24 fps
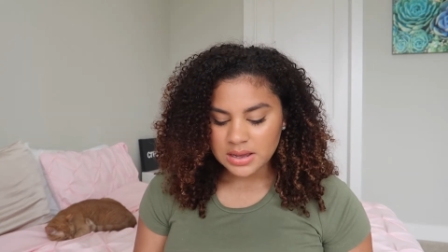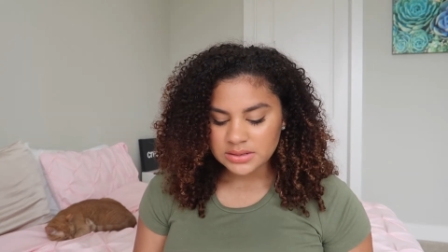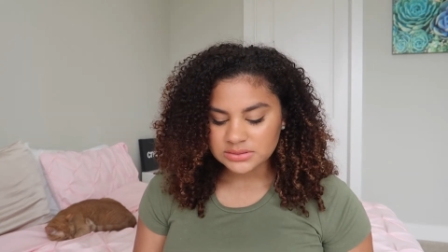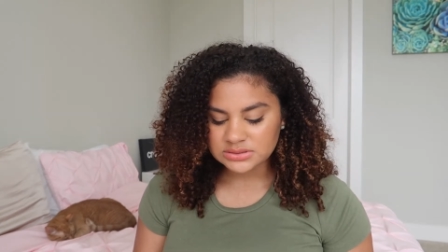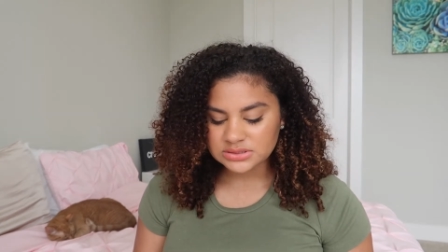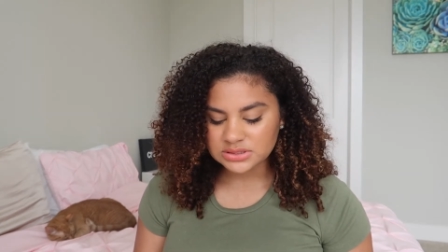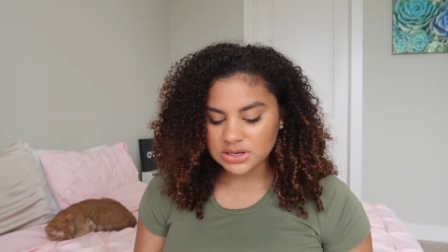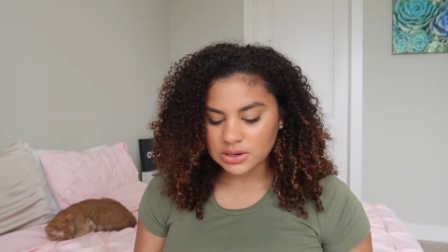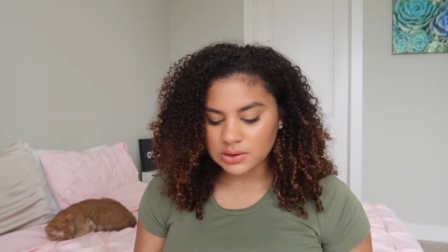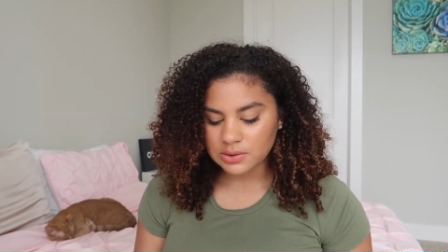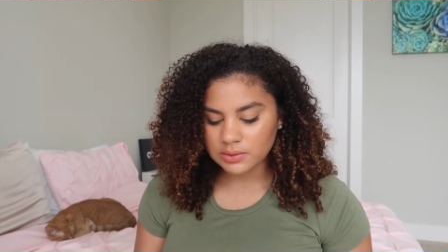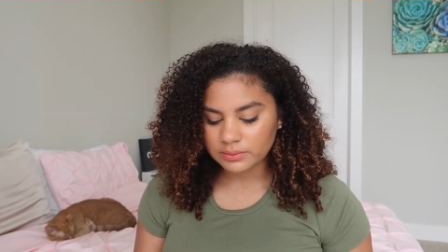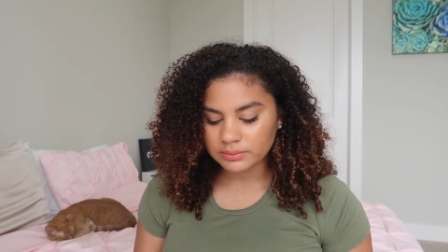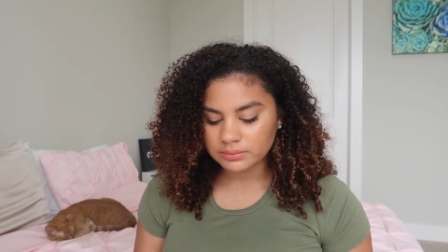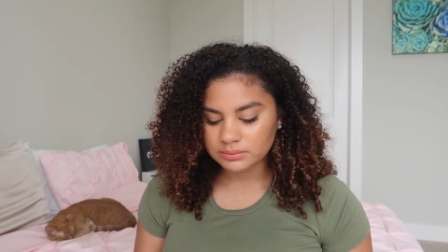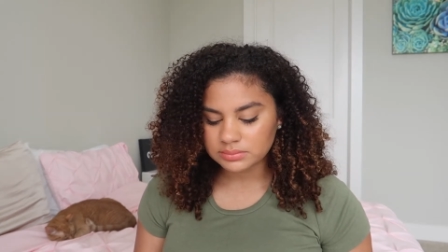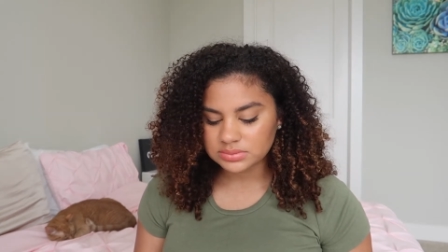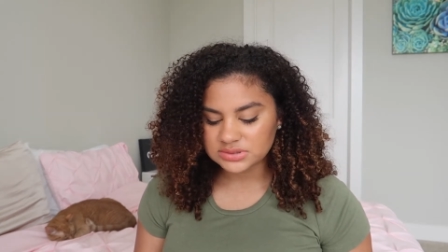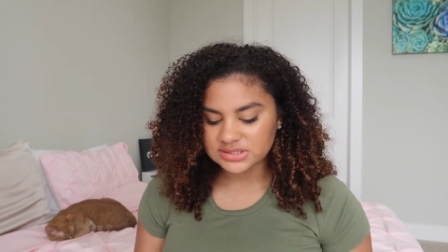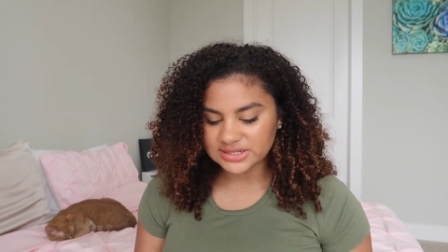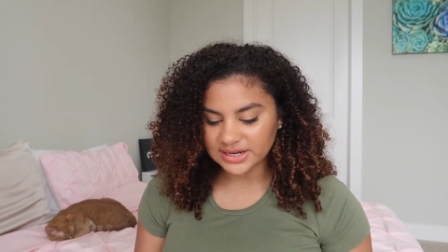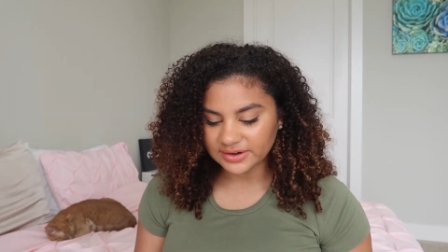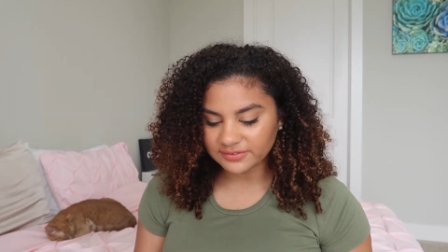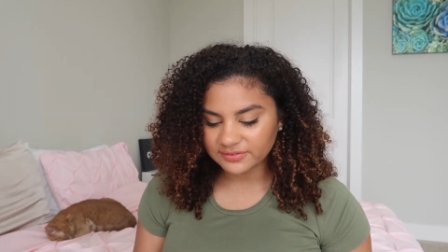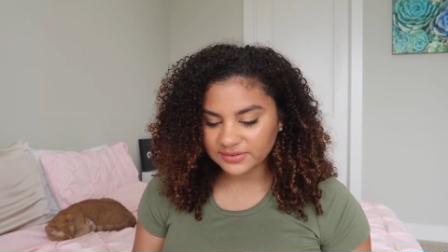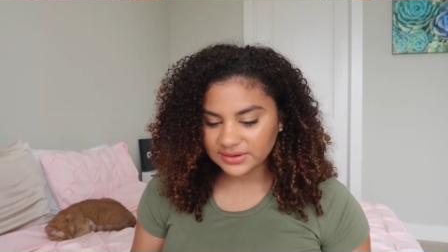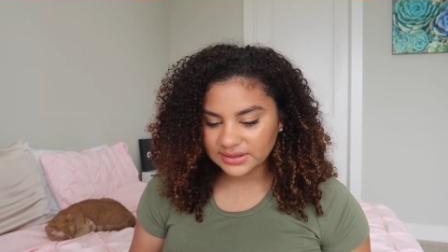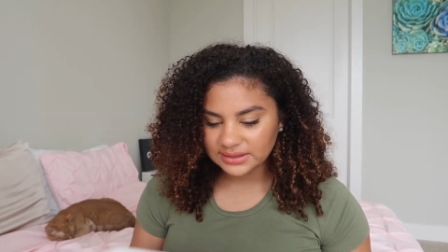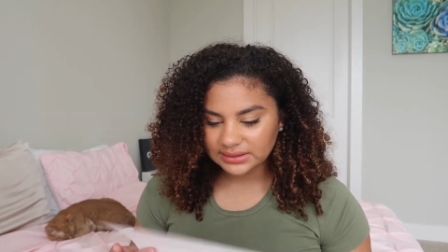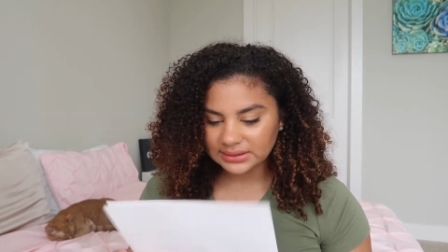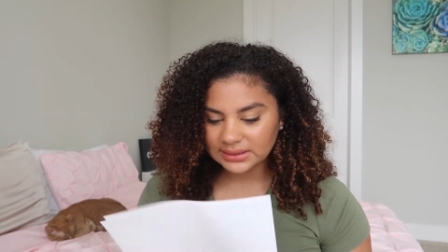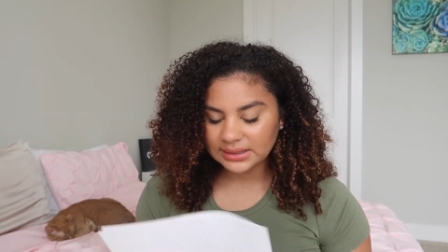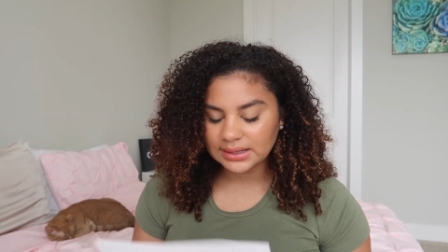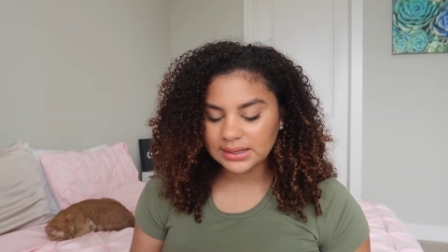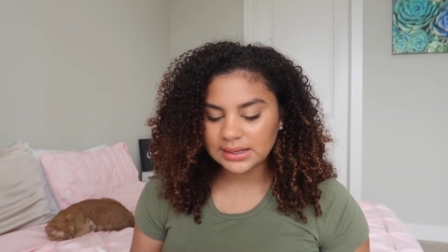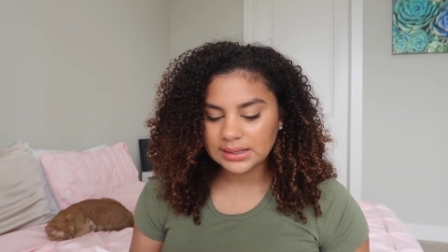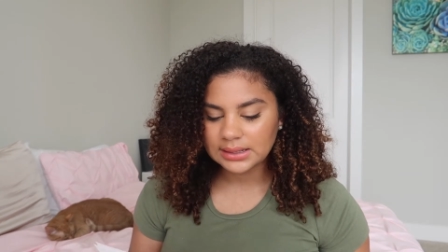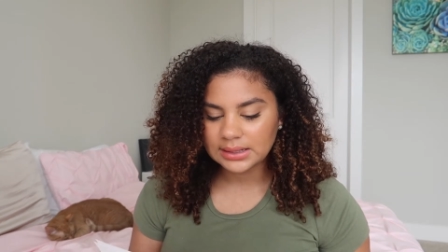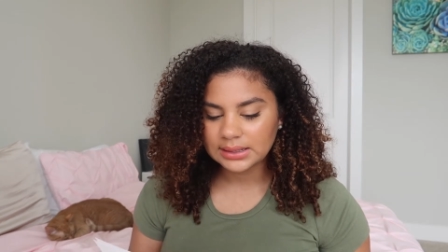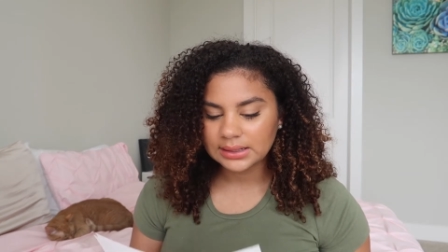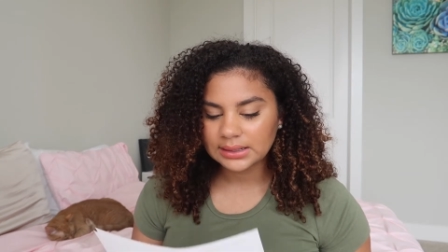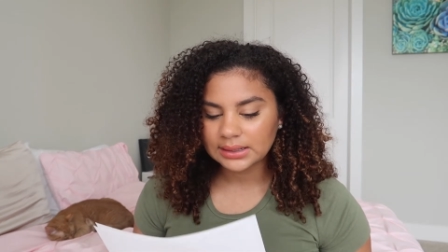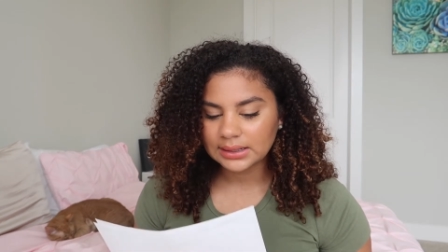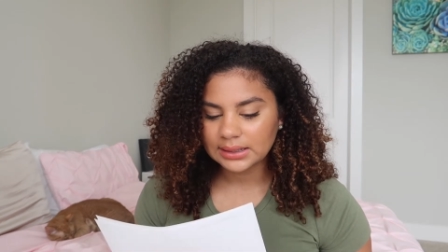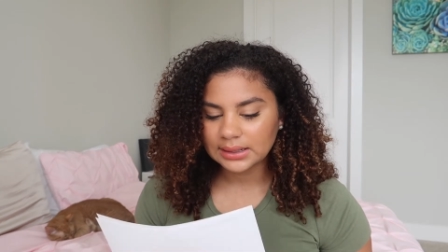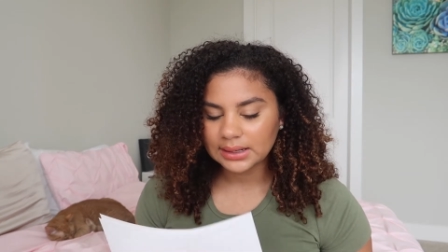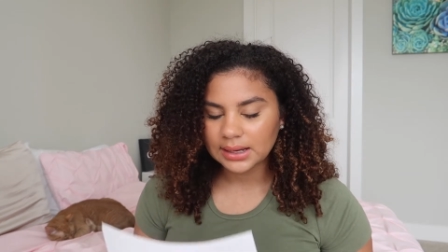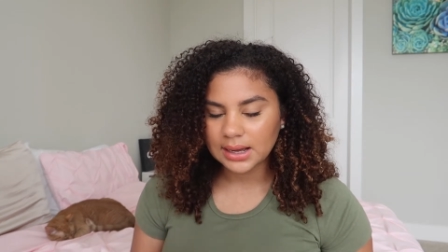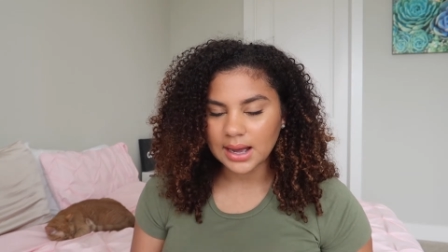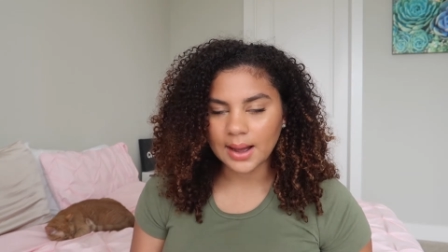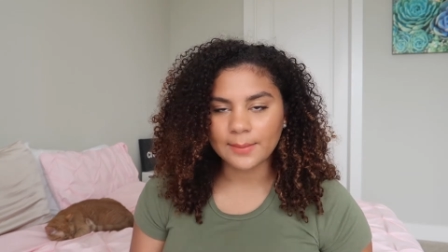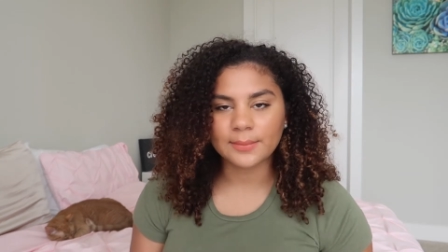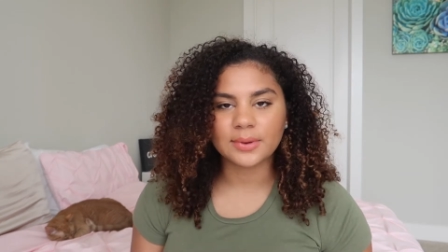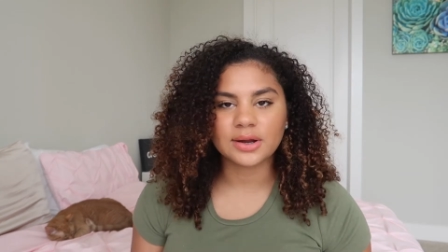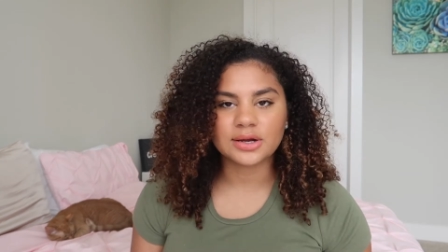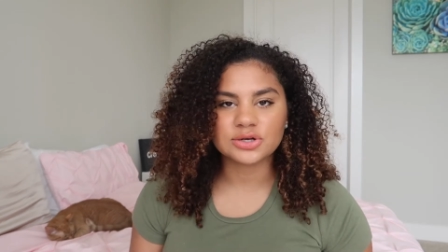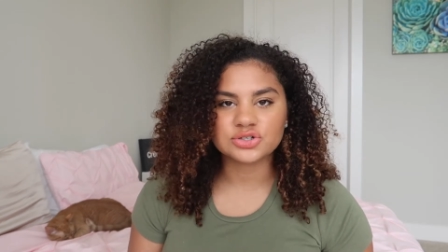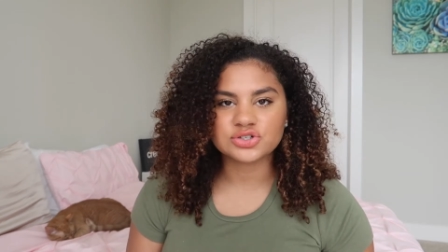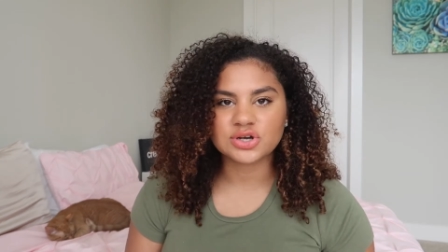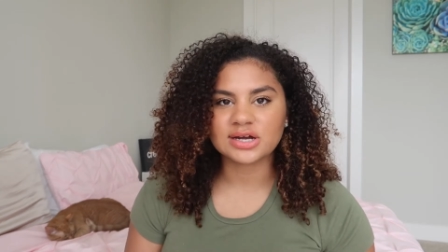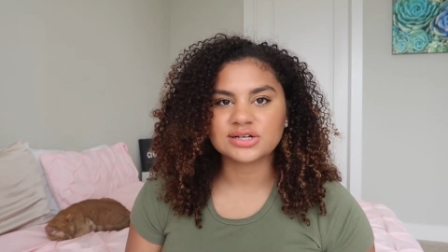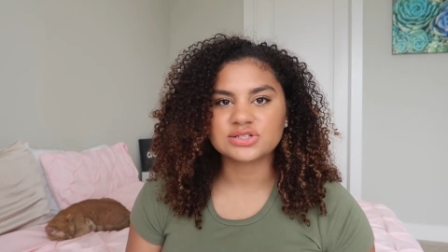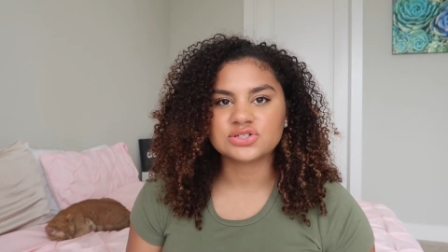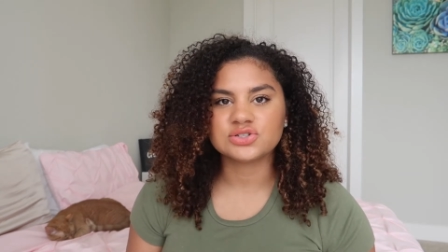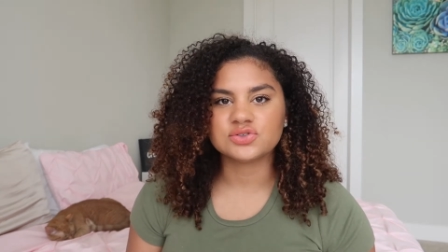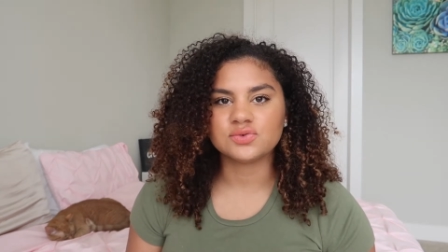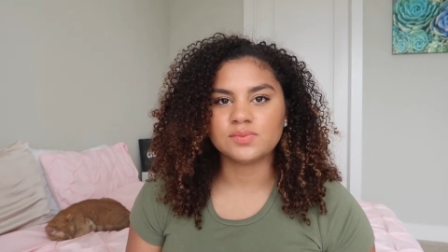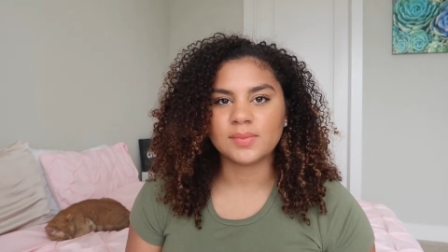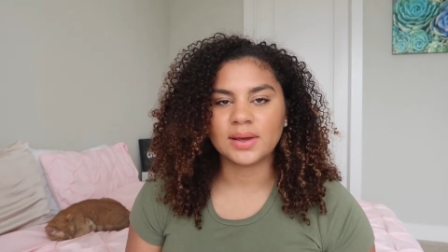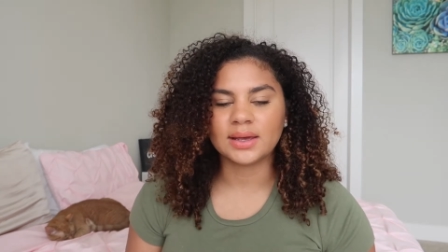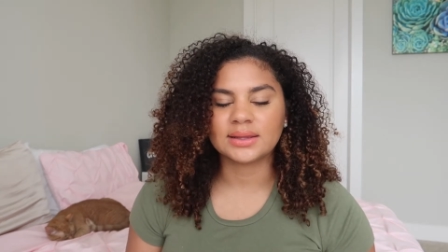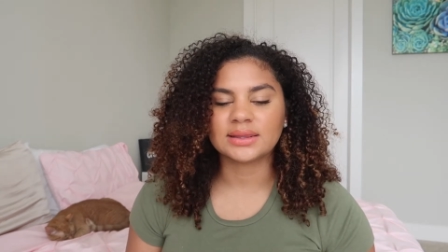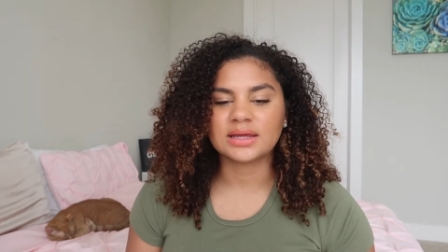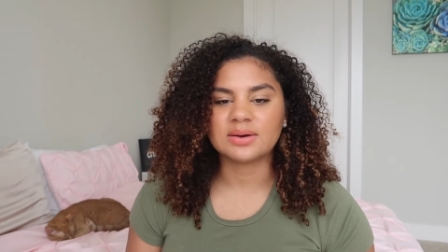So definitely I'm gonna try to make